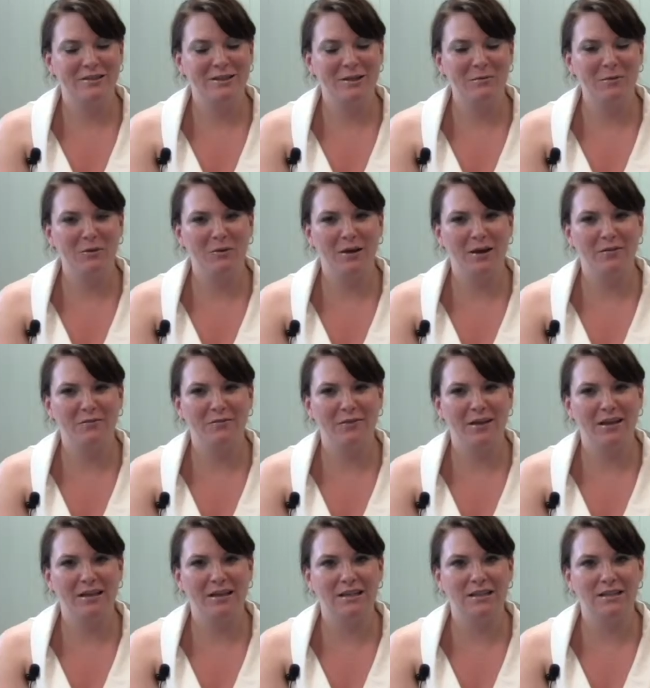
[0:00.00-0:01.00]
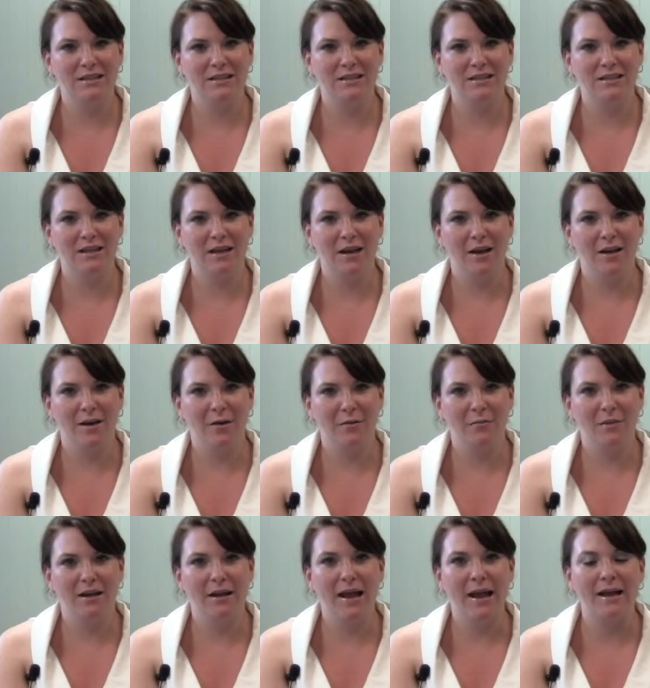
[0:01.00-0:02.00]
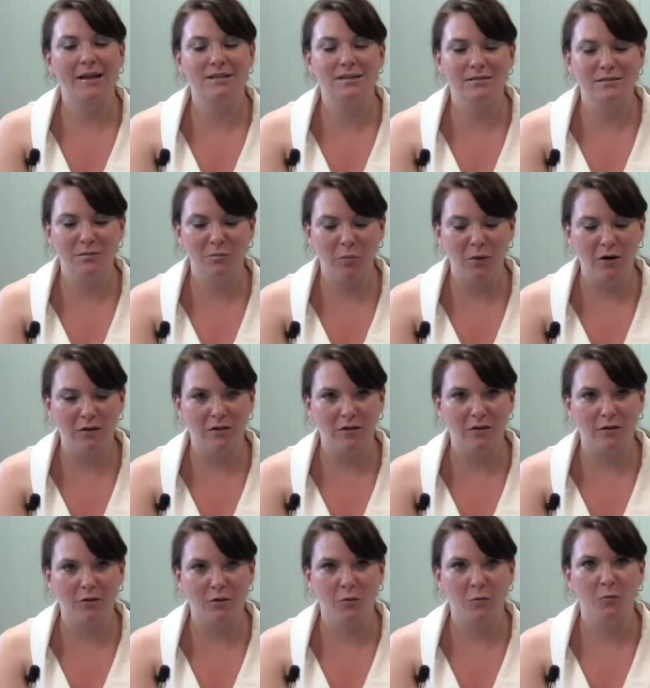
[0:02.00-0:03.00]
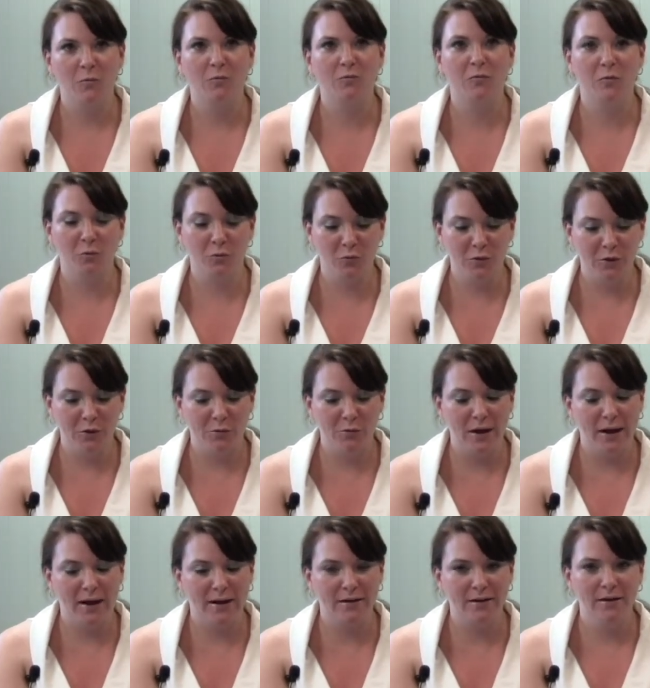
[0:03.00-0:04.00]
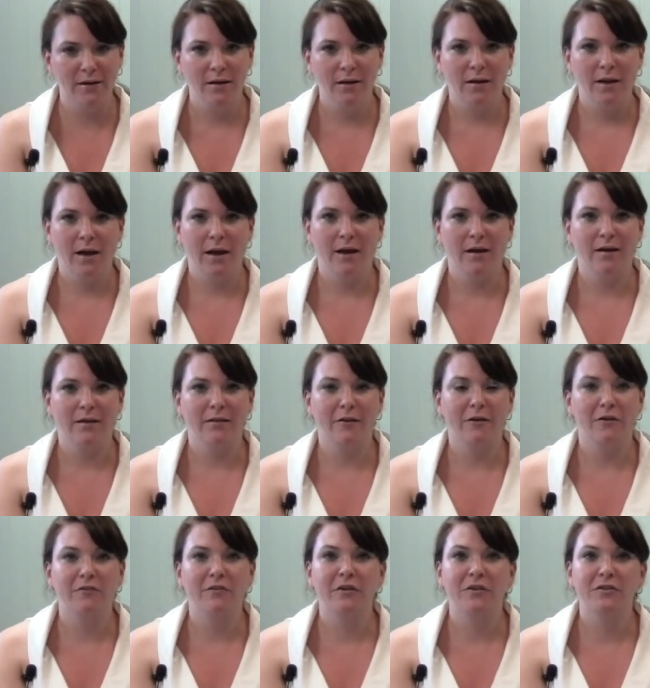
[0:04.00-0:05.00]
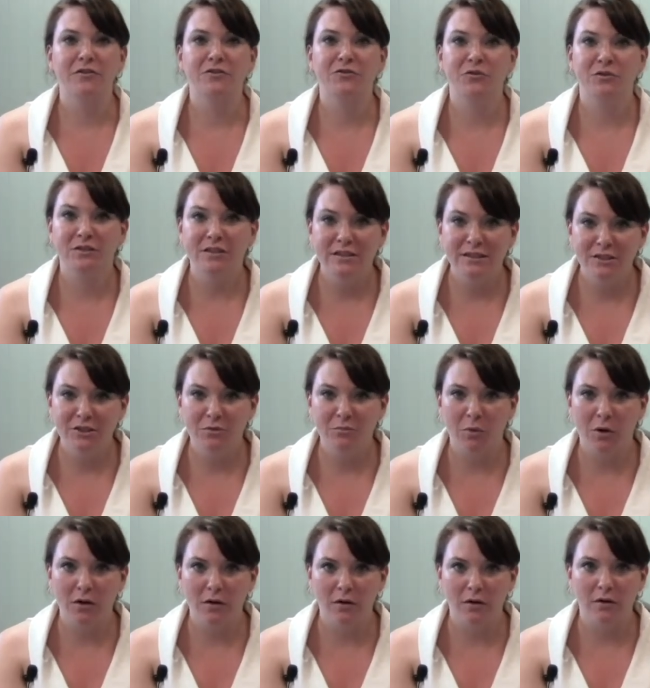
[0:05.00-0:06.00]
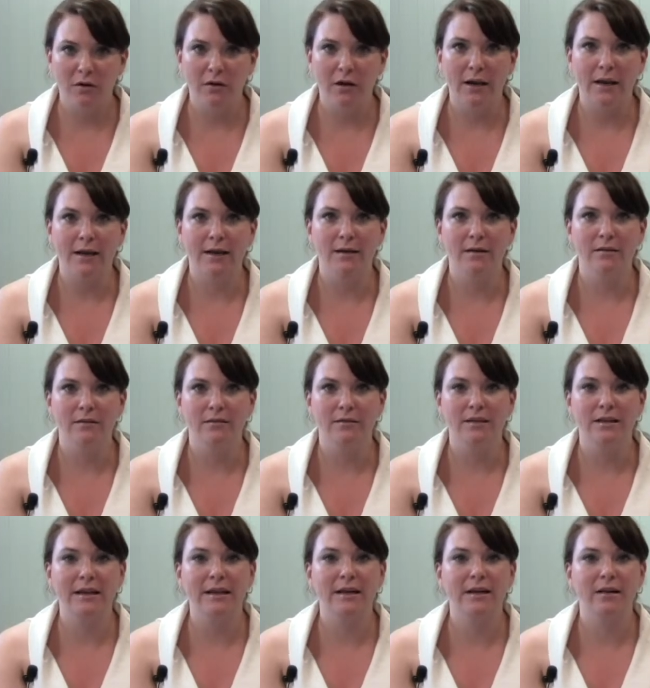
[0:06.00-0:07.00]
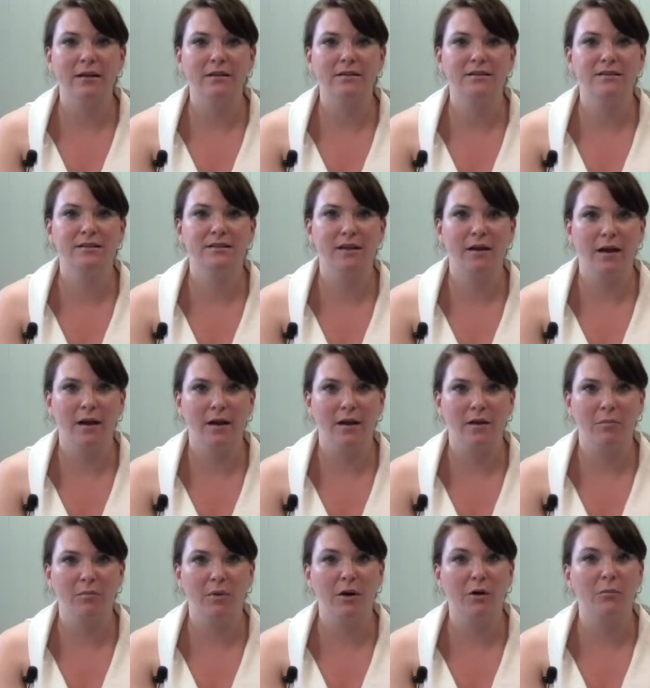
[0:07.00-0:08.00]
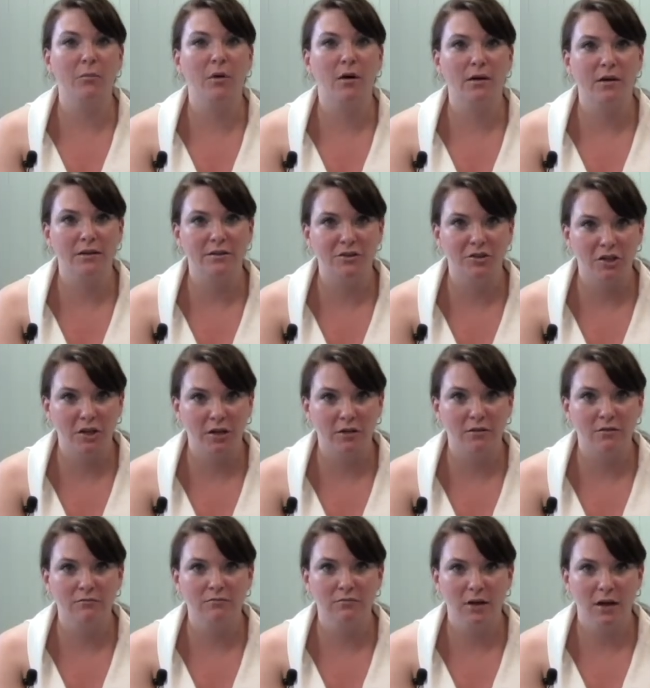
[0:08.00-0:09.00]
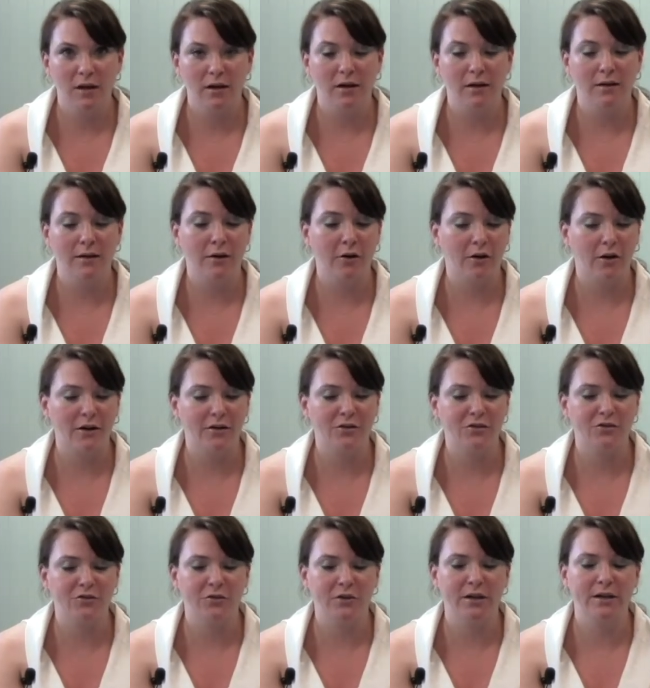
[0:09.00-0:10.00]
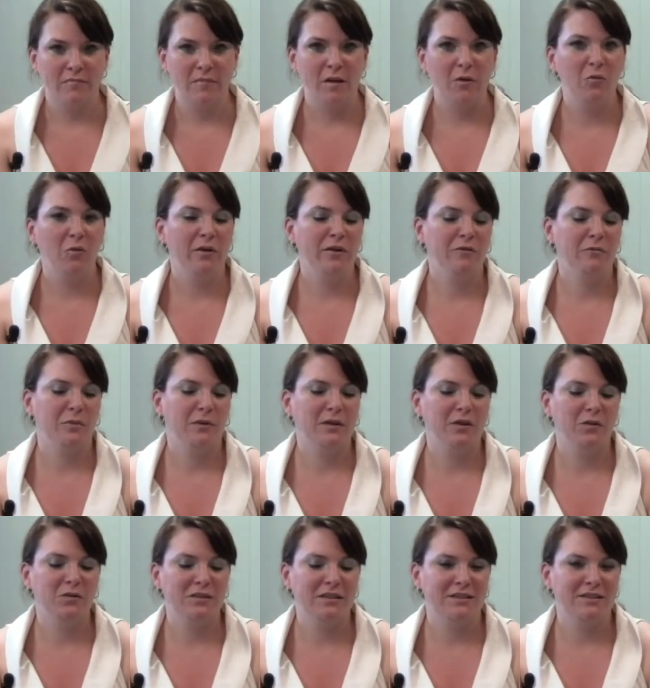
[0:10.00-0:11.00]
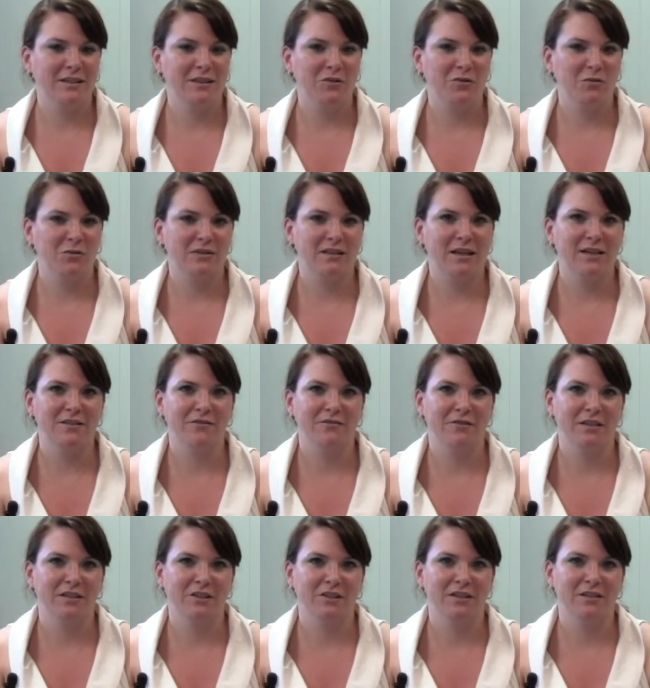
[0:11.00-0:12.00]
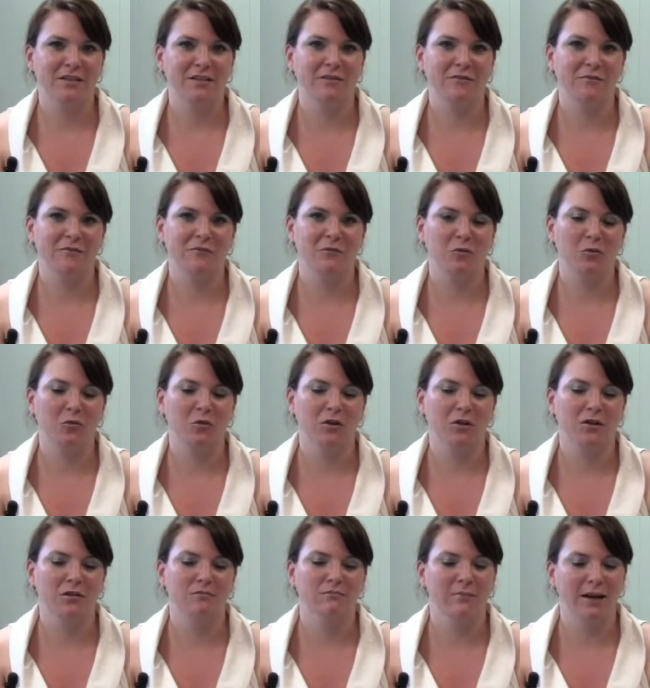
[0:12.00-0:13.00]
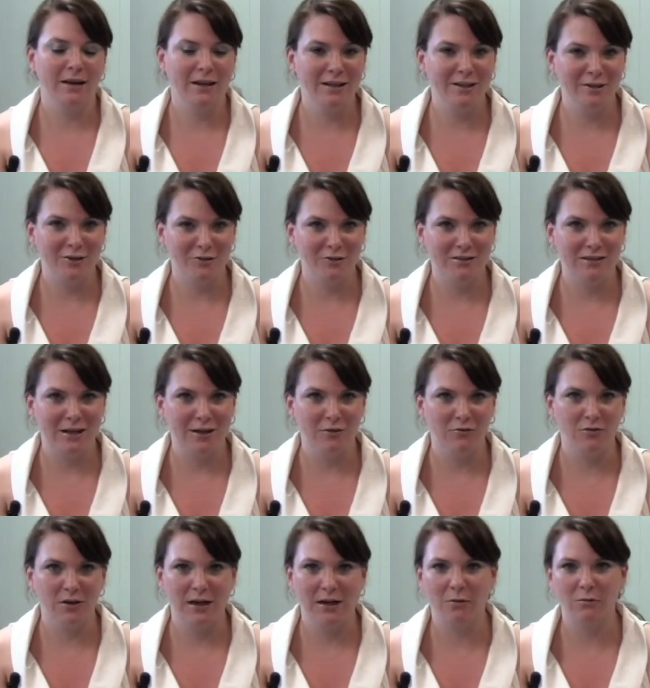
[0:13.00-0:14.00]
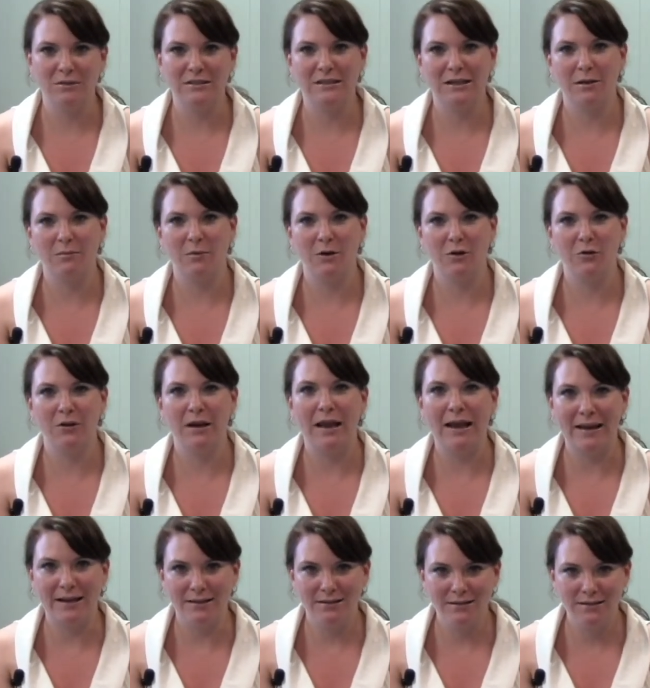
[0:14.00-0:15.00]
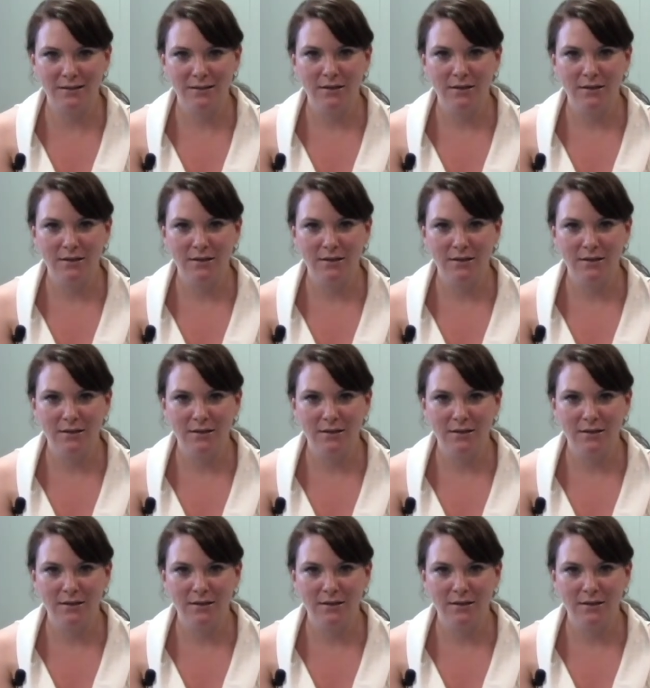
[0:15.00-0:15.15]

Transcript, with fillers: CWF is um, an excellent partner for Rudy Rack. Uh, they're a very strategic partner in getting us uh, better market share uh, in our industry. We have been using Central Wisconsin Finishing for many years now, I would say about eight.